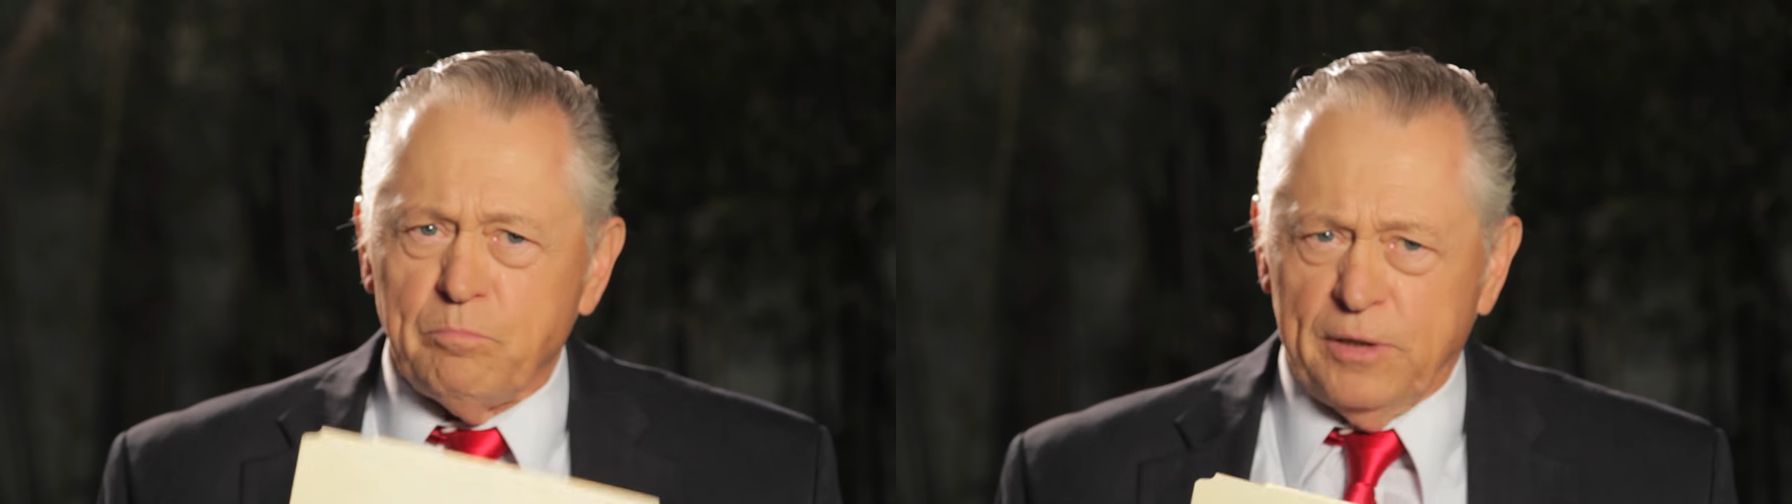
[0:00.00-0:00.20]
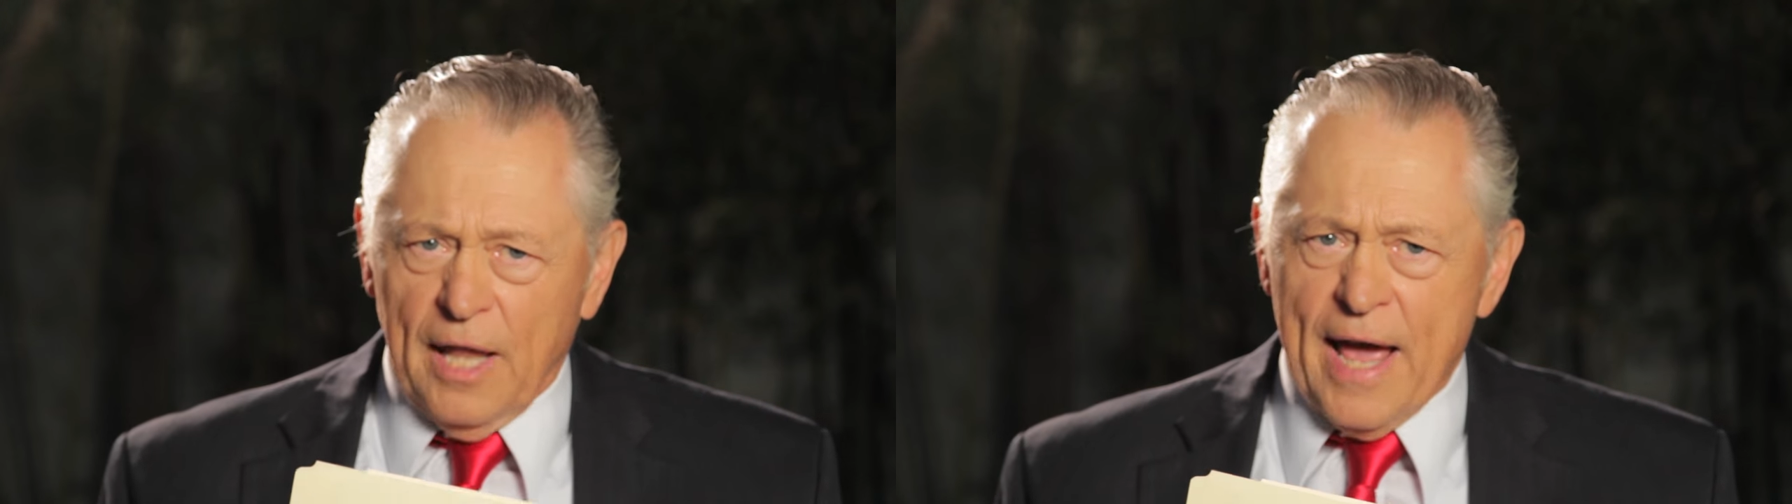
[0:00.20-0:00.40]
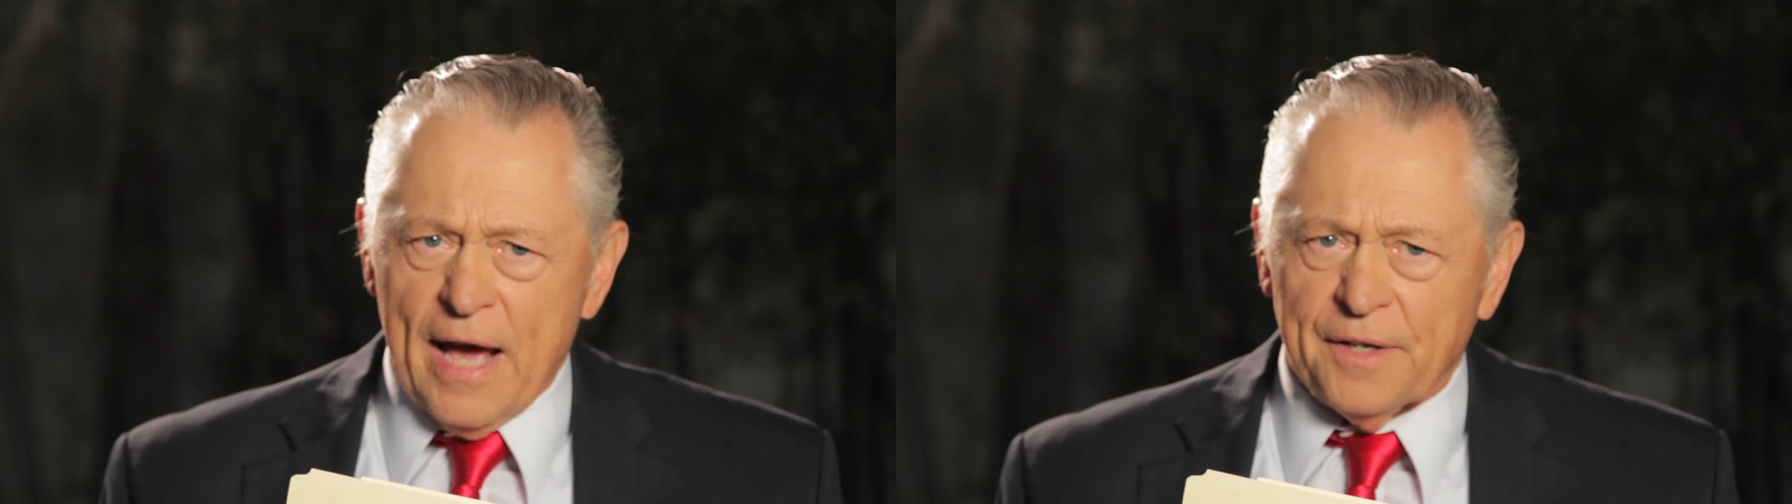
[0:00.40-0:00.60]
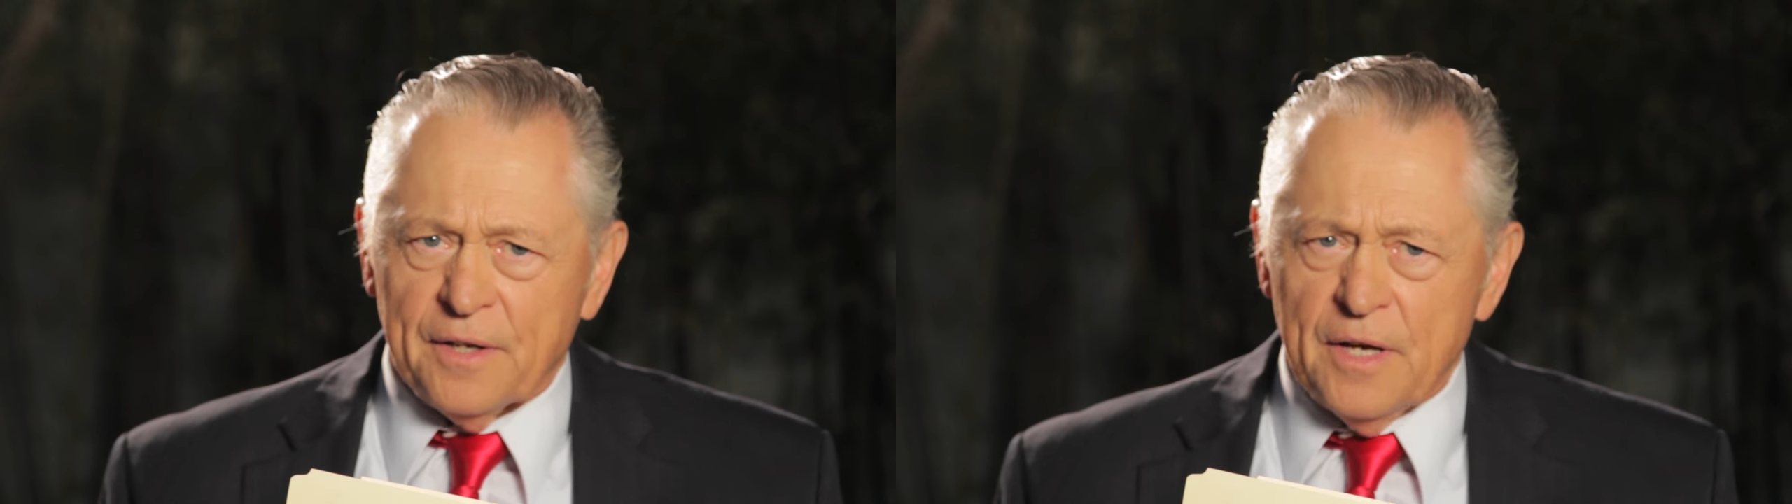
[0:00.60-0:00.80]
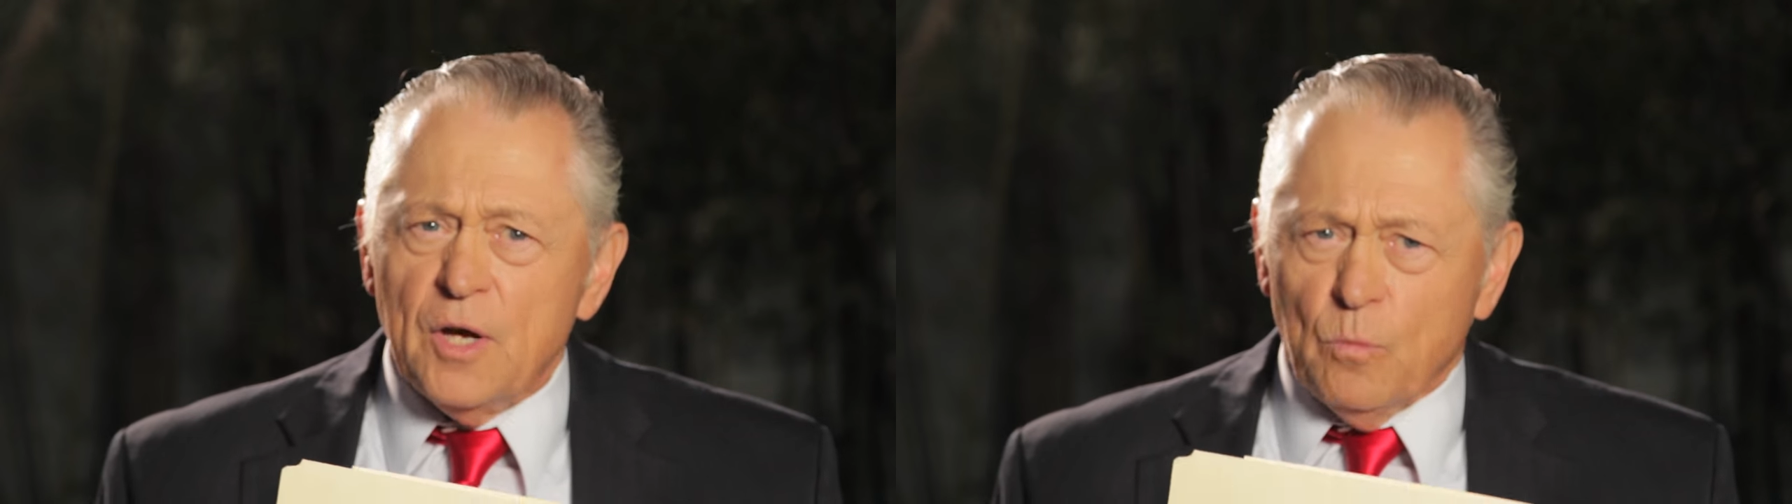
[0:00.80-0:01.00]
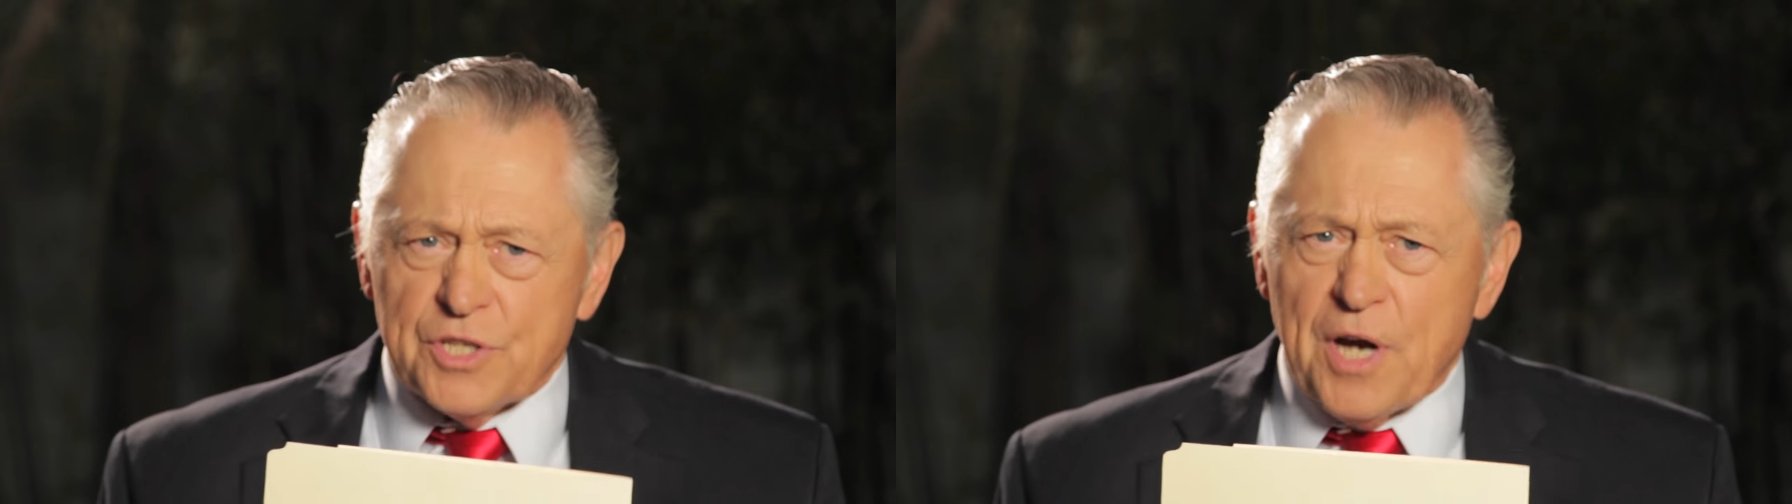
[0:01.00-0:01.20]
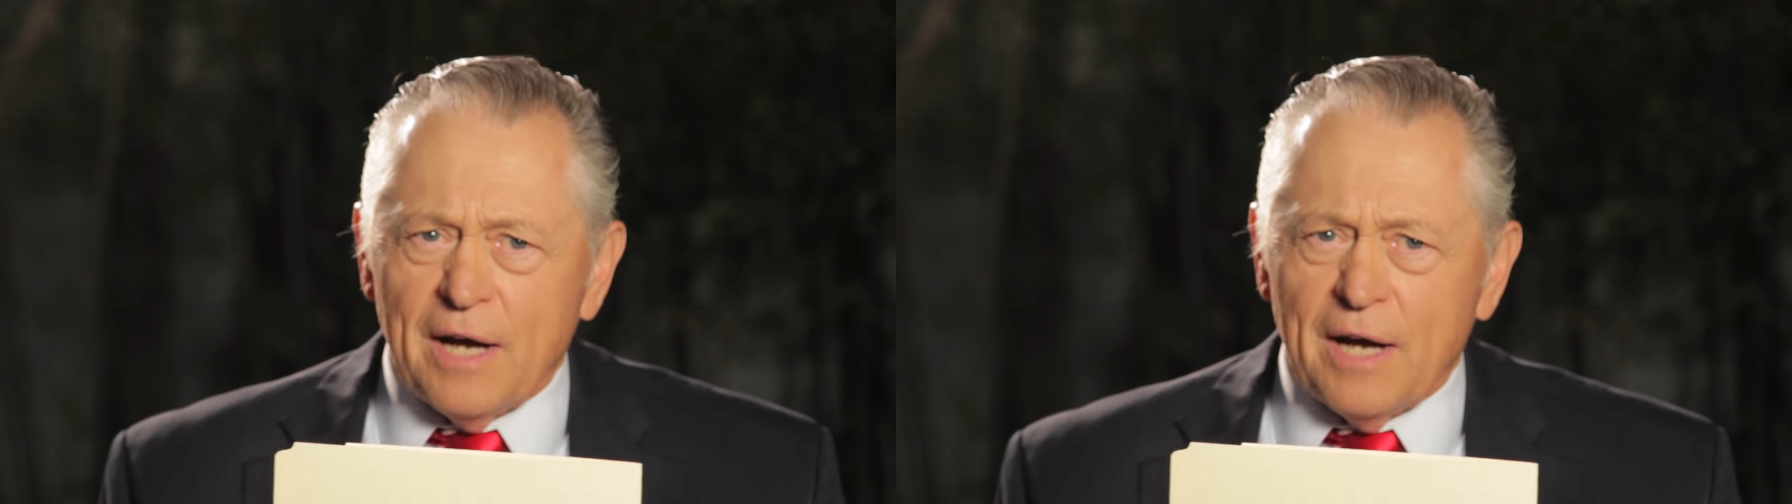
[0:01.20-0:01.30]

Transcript: plan, which